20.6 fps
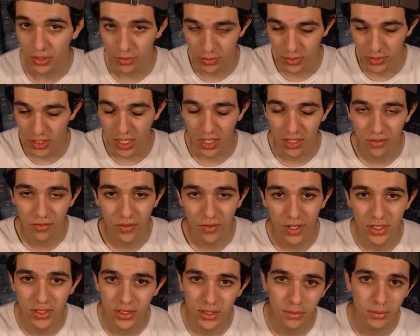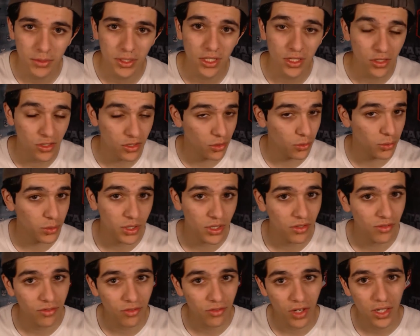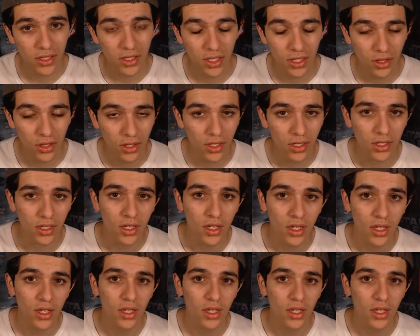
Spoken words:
He was hired to find something and so he's gonna find that thing.